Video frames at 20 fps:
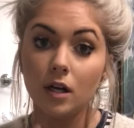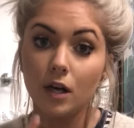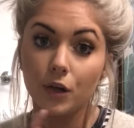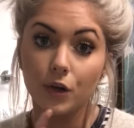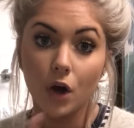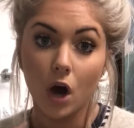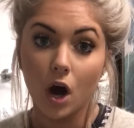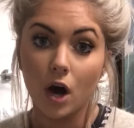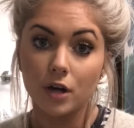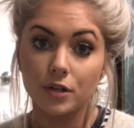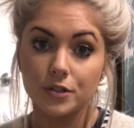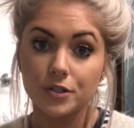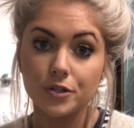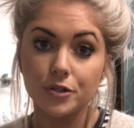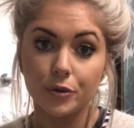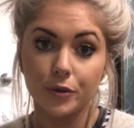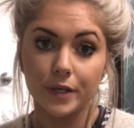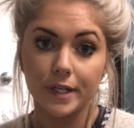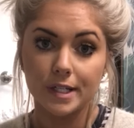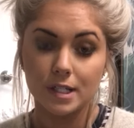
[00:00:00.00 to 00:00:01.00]
not on
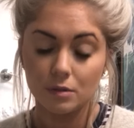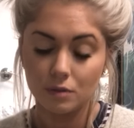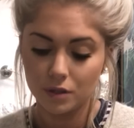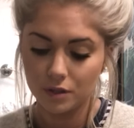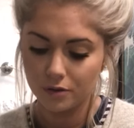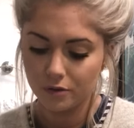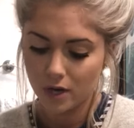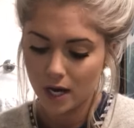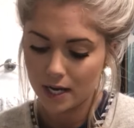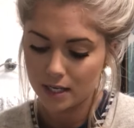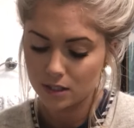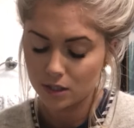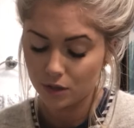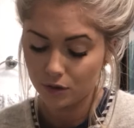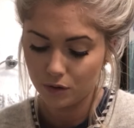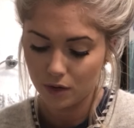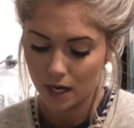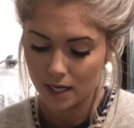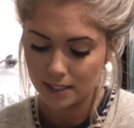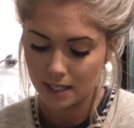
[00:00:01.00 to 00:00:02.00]
stories with you guys, so
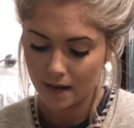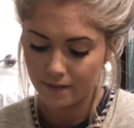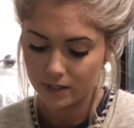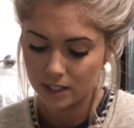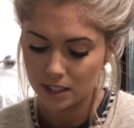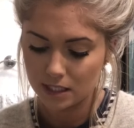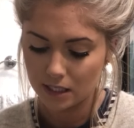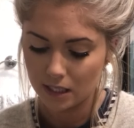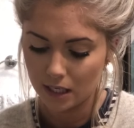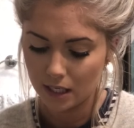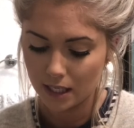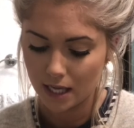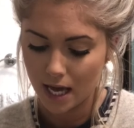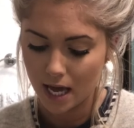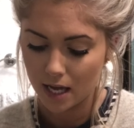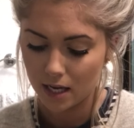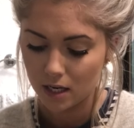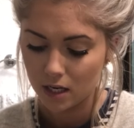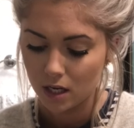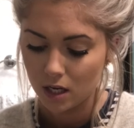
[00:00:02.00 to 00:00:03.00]
you guys haven't seen it
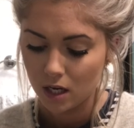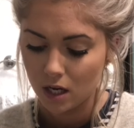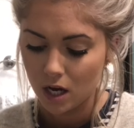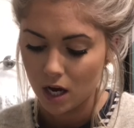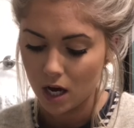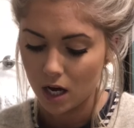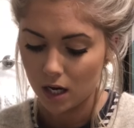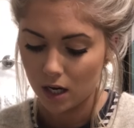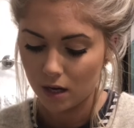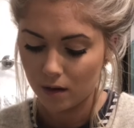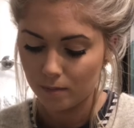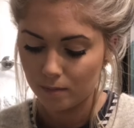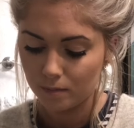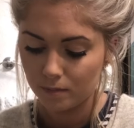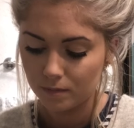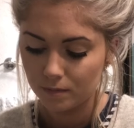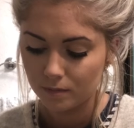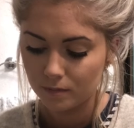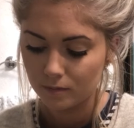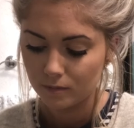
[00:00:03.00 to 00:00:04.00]
yet.
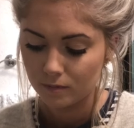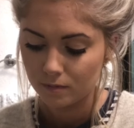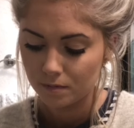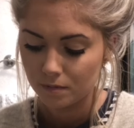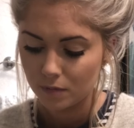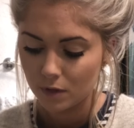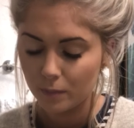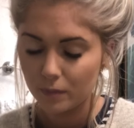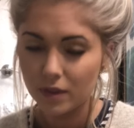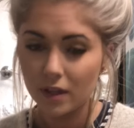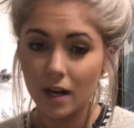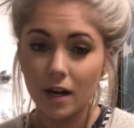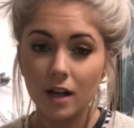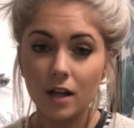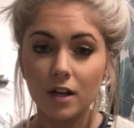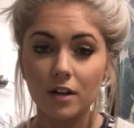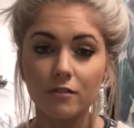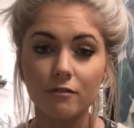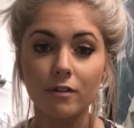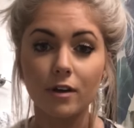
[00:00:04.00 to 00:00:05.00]
But then I
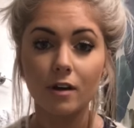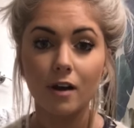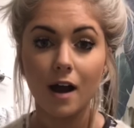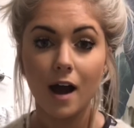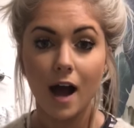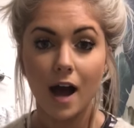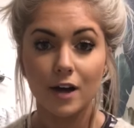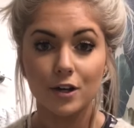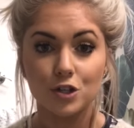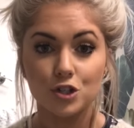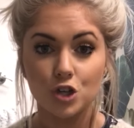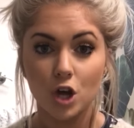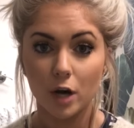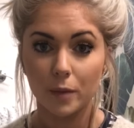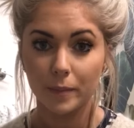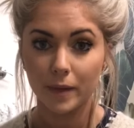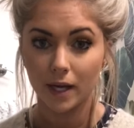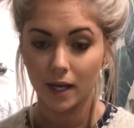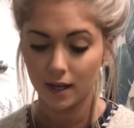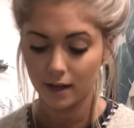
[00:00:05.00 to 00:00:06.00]
couldn't figure out how to
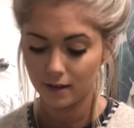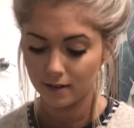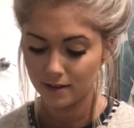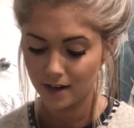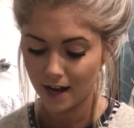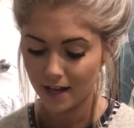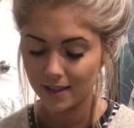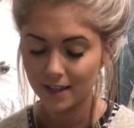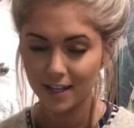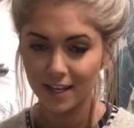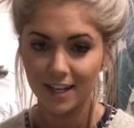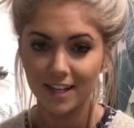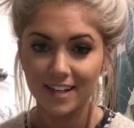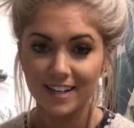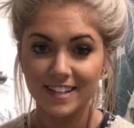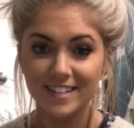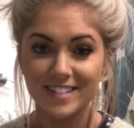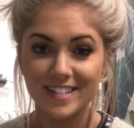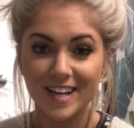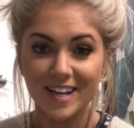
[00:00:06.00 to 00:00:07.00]
sharpen it. I think it
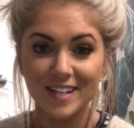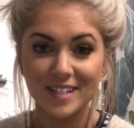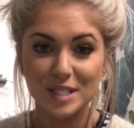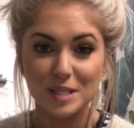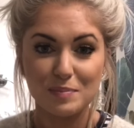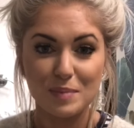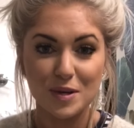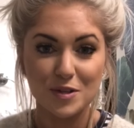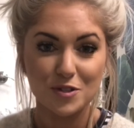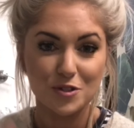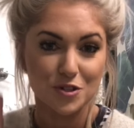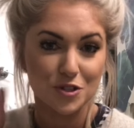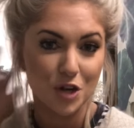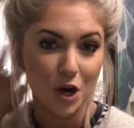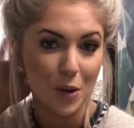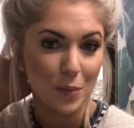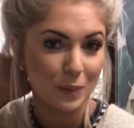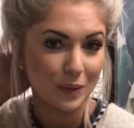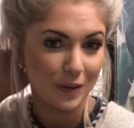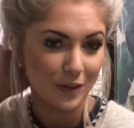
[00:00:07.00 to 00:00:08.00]
needs like a special
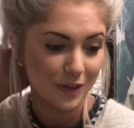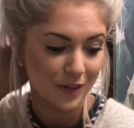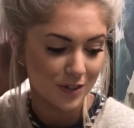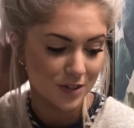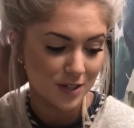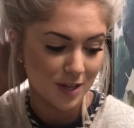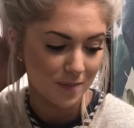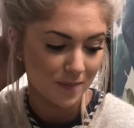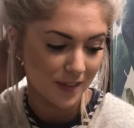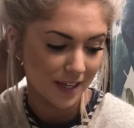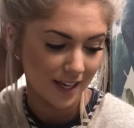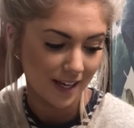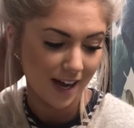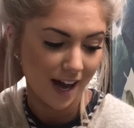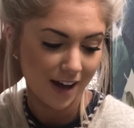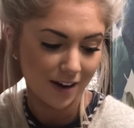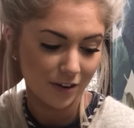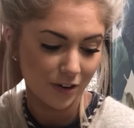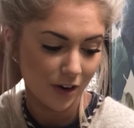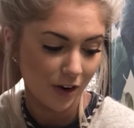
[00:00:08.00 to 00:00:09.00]
sharpener or something,
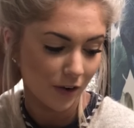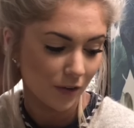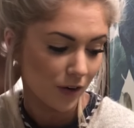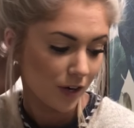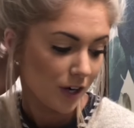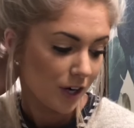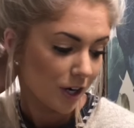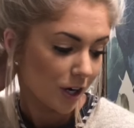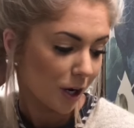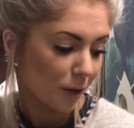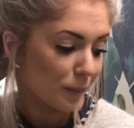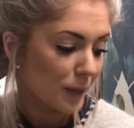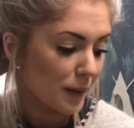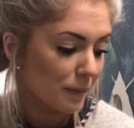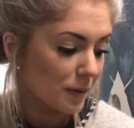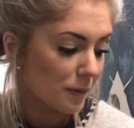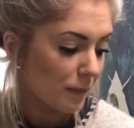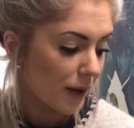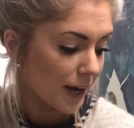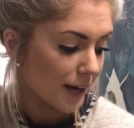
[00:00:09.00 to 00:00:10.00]
I don't know. Or
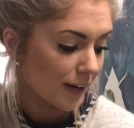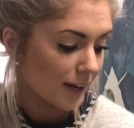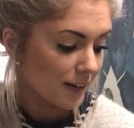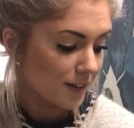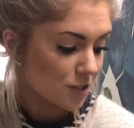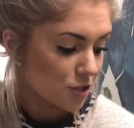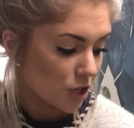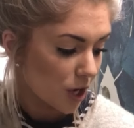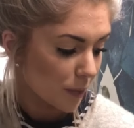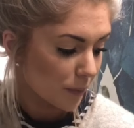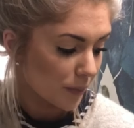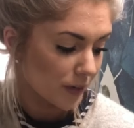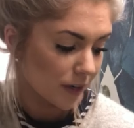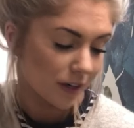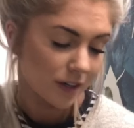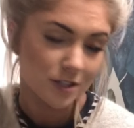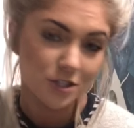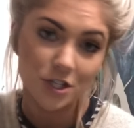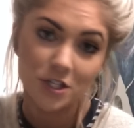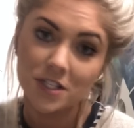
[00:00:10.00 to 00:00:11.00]
maybe my
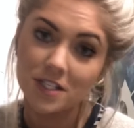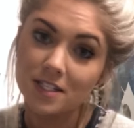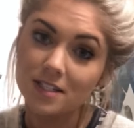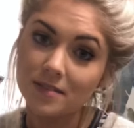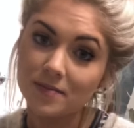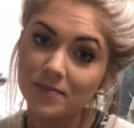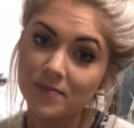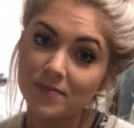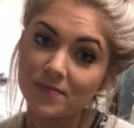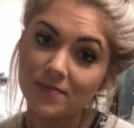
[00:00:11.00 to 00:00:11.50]
sharpener just